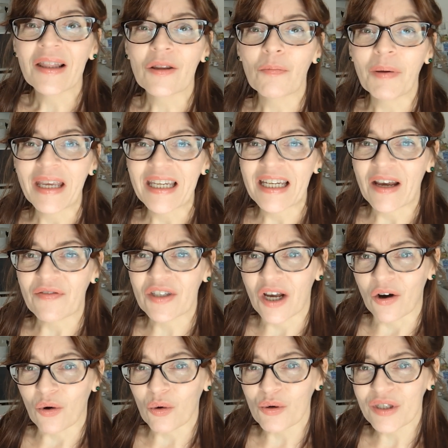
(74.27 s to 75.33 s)
The PDFs
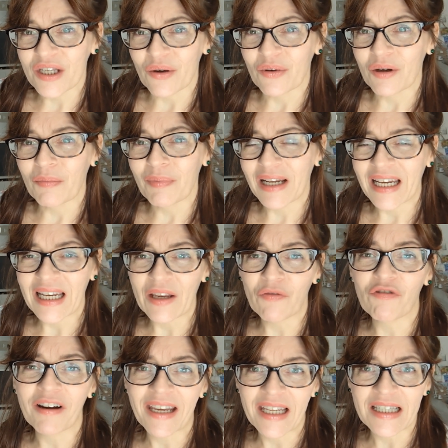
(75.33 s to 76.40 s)
are also completely
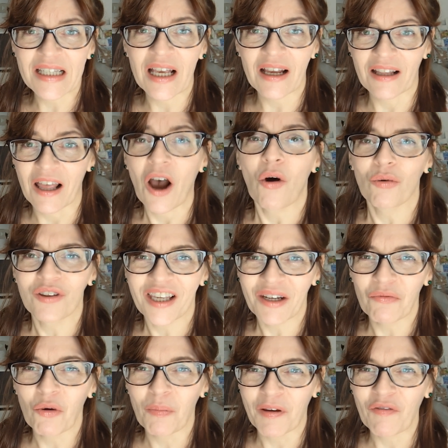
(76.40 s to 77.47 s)
free. The whole thing
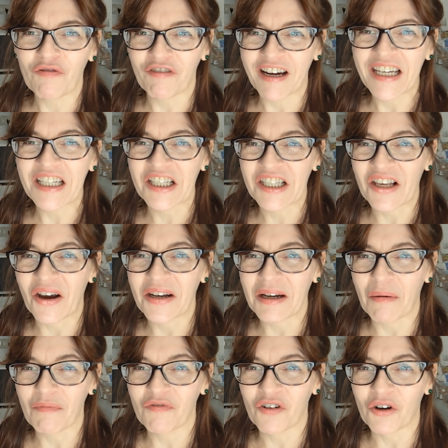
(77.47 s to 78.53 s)
will be free to sign
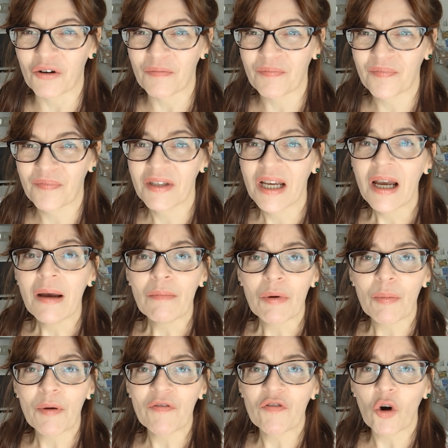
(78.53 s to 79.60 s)
up for.
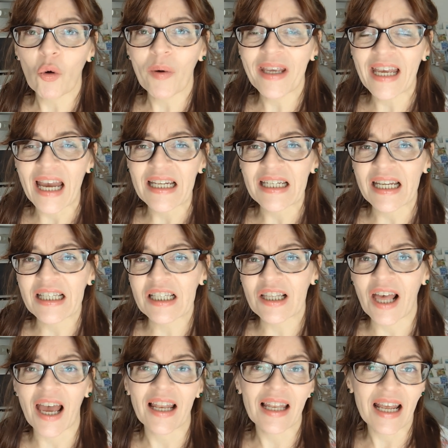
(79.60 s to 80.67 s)
But before we get into
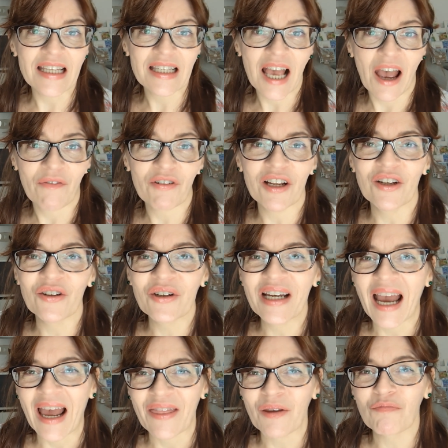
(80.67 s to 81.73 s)
that, let's have a look
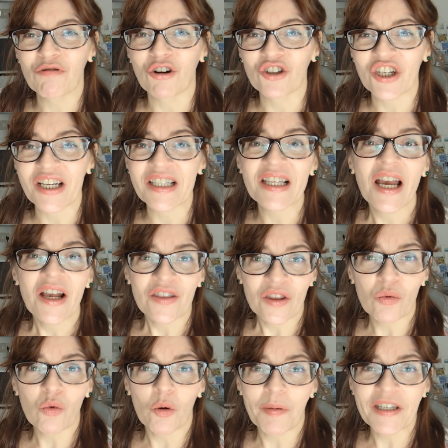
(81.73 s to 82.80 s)
at the projects that
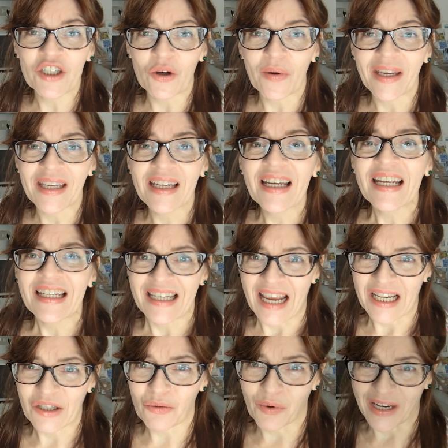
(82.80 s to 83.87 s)
we'll be doing
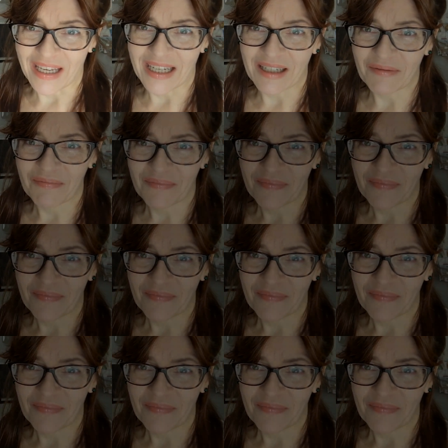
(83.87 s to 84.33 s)
next week.